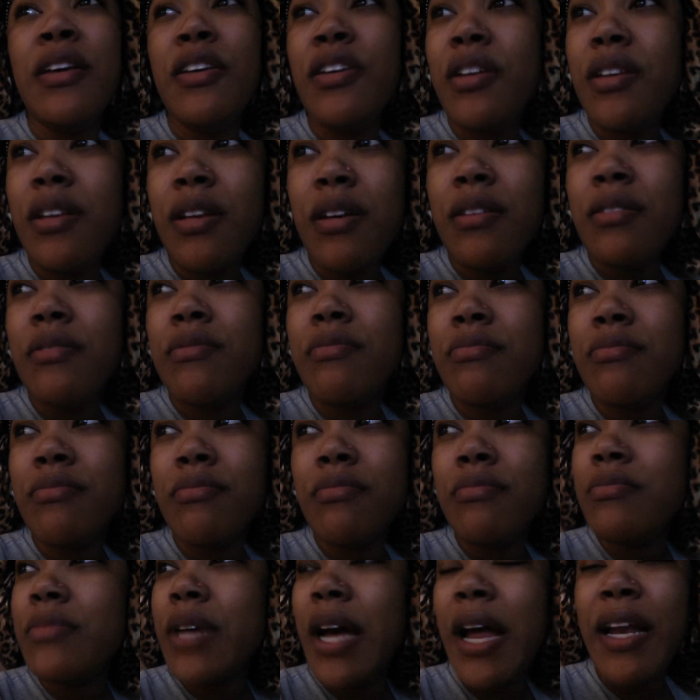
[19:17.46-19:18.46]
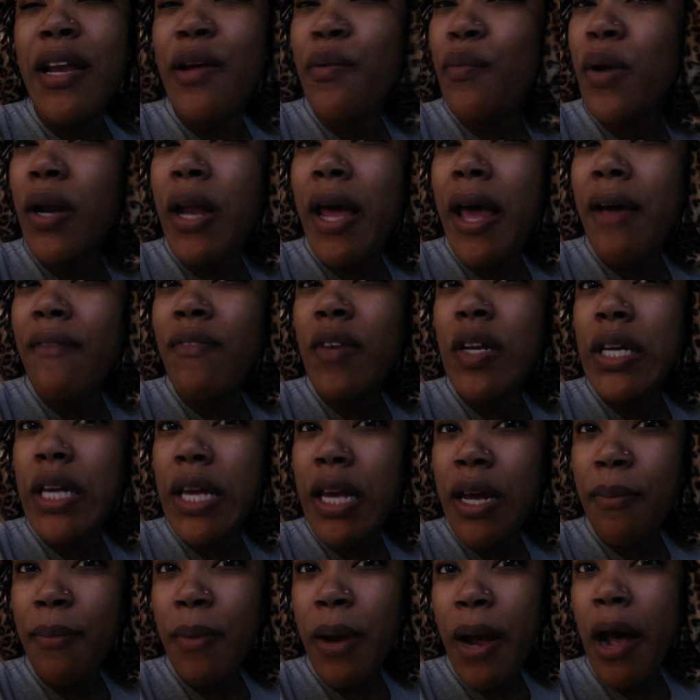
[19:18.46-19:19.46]
you know, I didn't want to have the
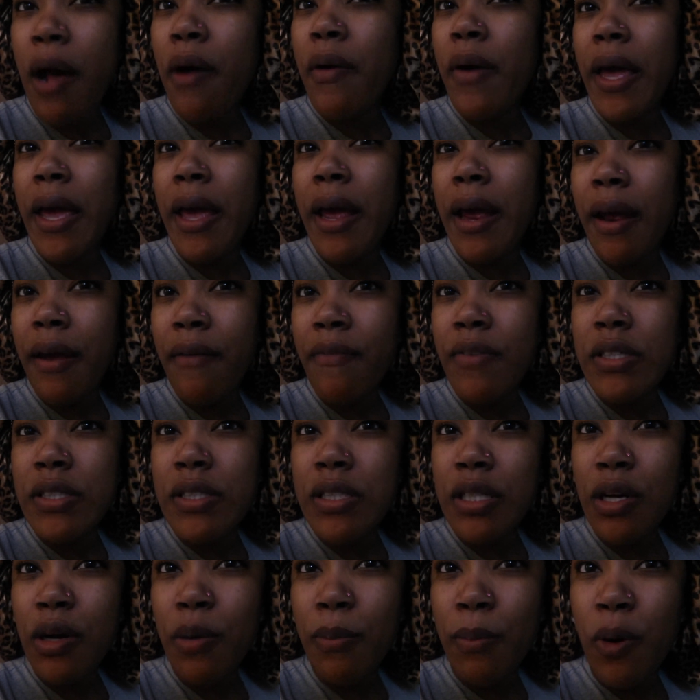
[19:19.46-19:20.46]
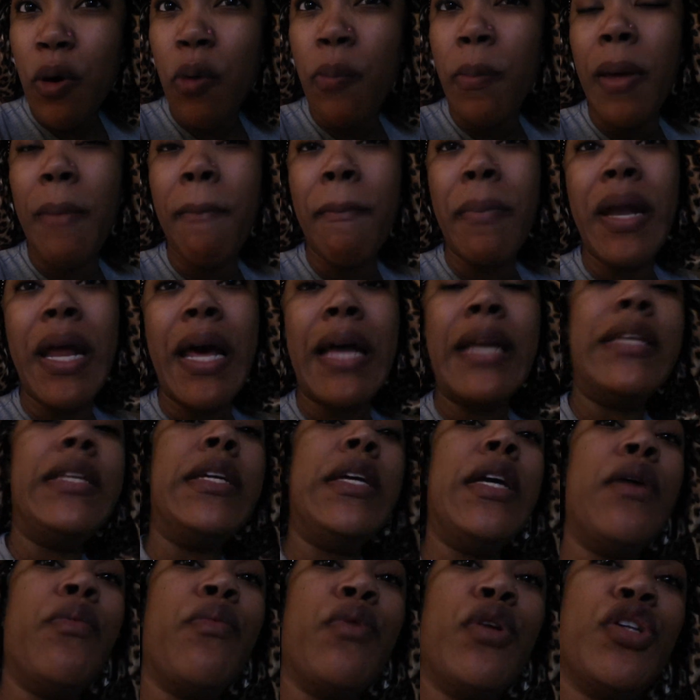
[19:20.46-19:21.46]
camera out at every single moment, but I
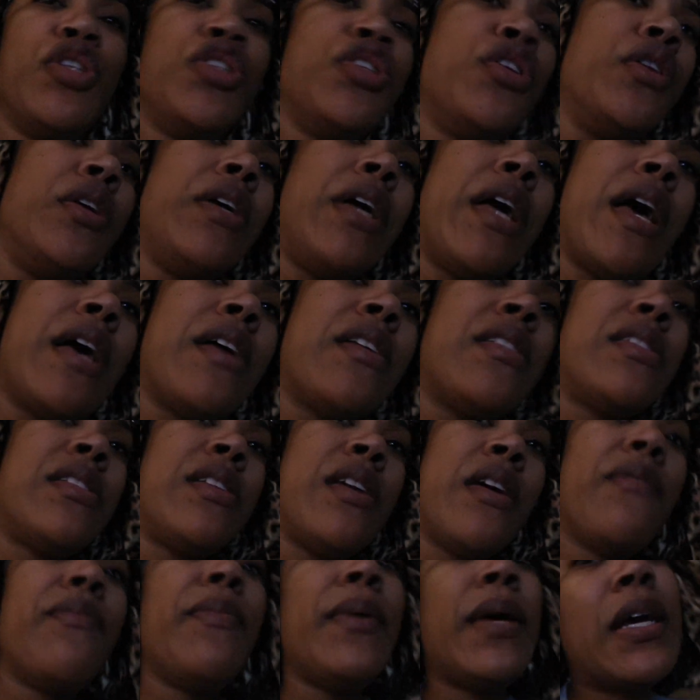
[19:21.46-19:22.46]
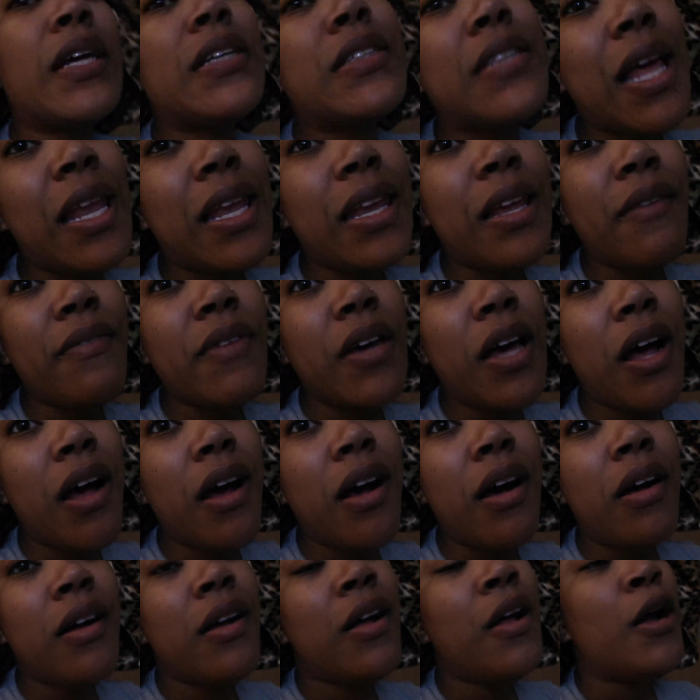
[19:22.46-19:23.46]
did want to show you guys stuff because I love
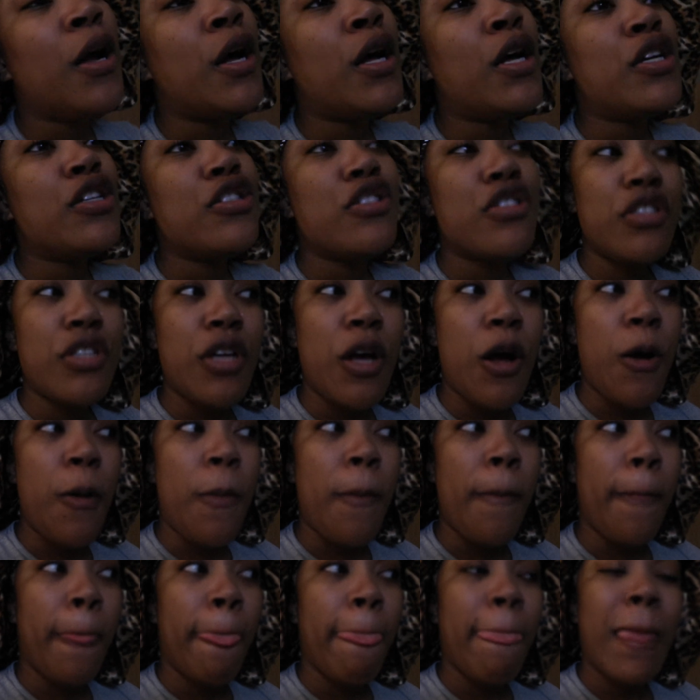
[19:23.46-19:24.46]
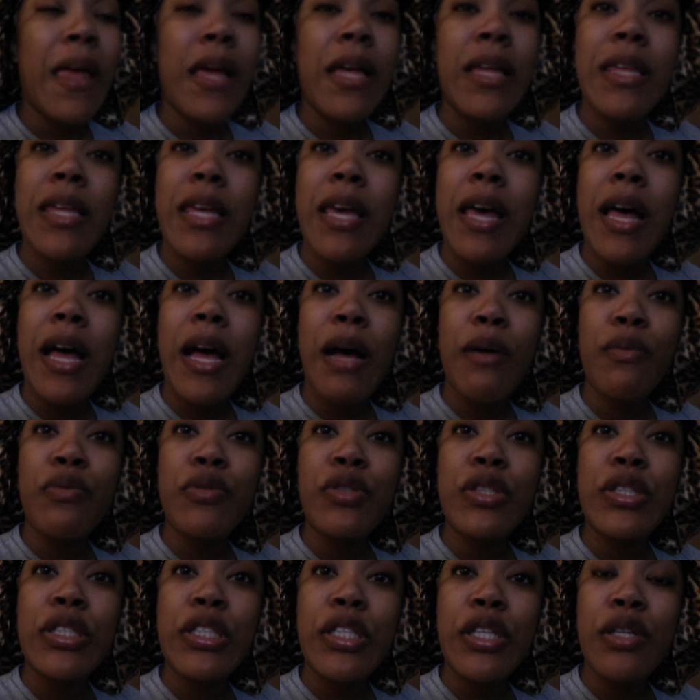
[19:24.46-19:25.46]
y'all. So yeah, I
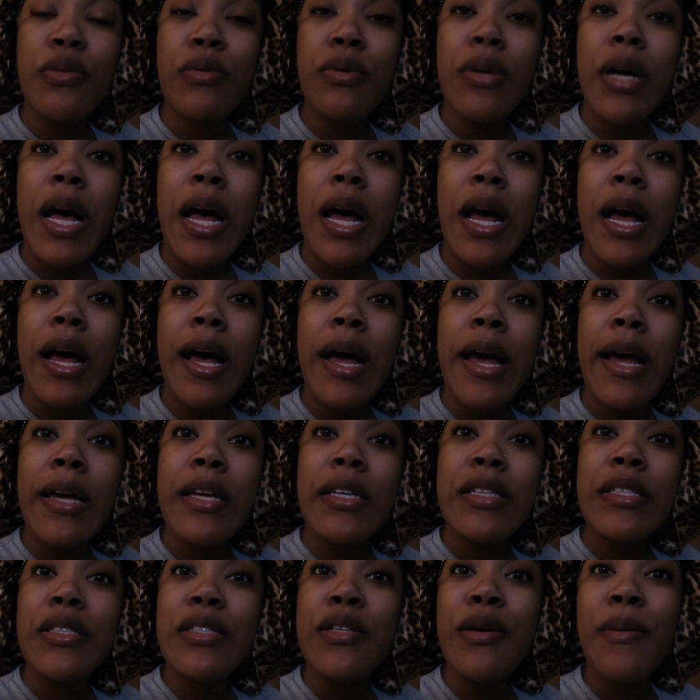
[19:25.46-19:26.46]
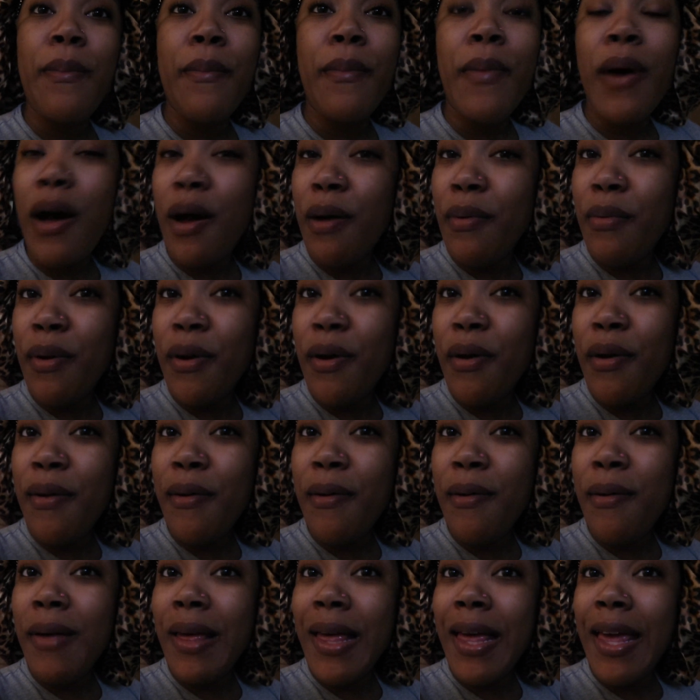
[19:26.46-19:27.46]
will see you guys
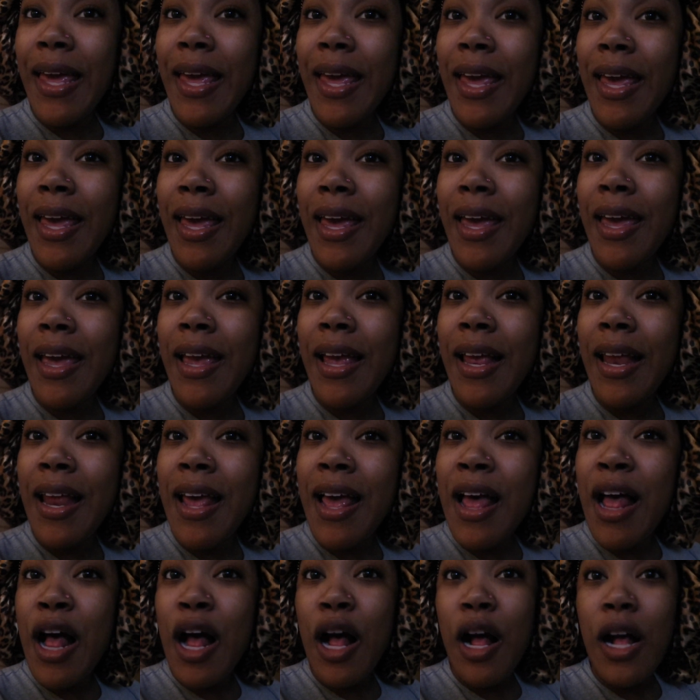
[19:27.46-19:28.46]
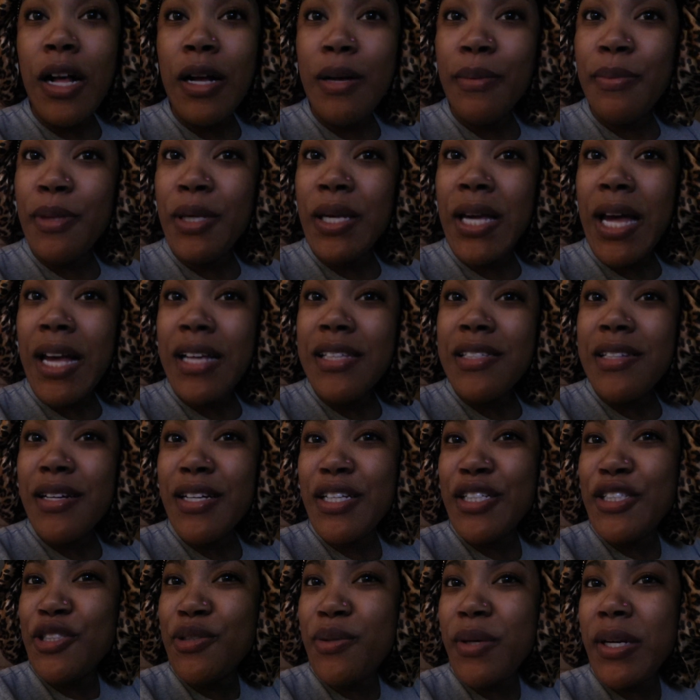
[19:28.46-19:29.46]
tomorrow, and I hope you guys are
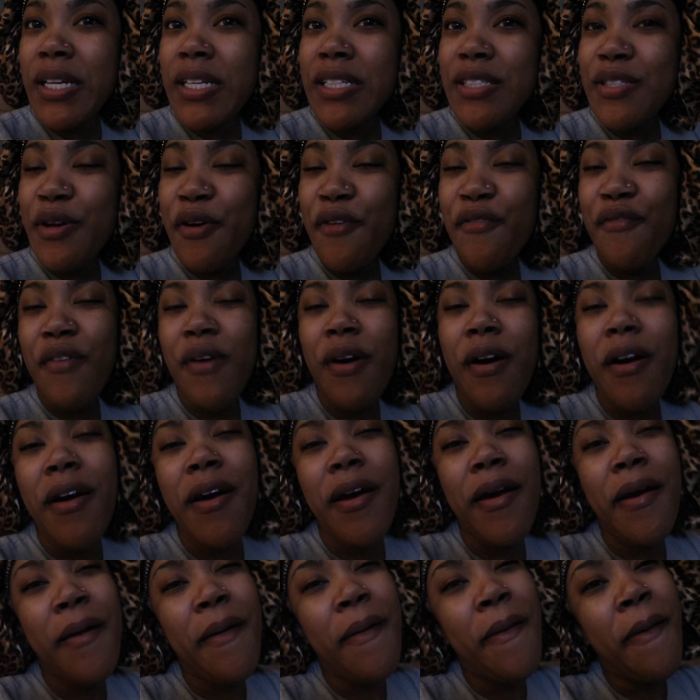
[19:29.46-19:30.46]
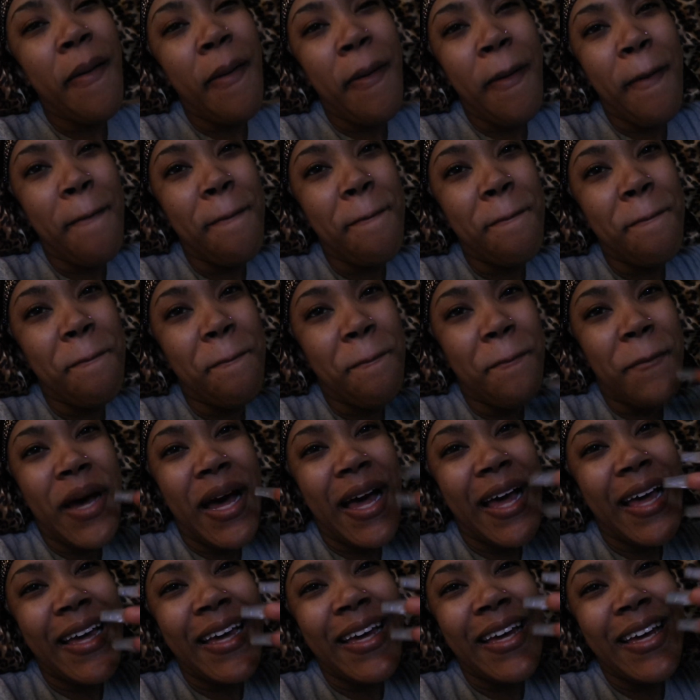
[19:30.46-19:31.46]
enjoying it so far.
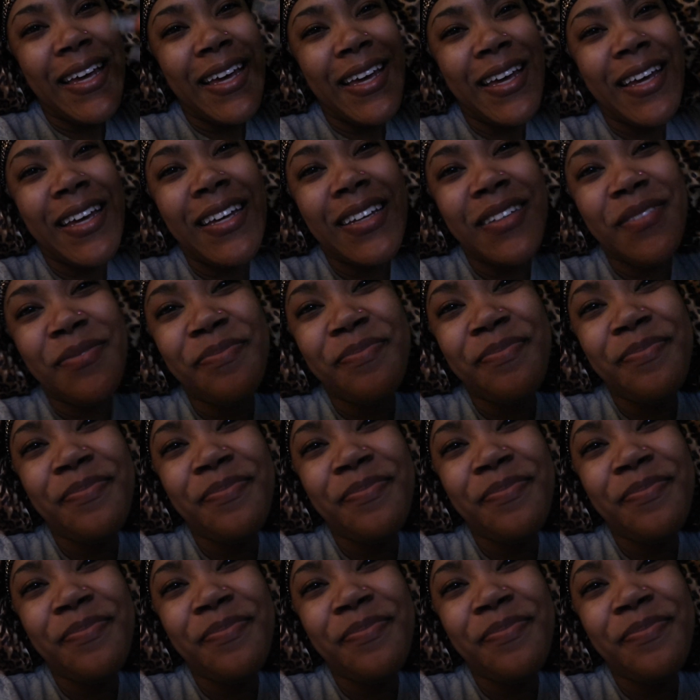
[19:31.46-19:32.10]
Bye.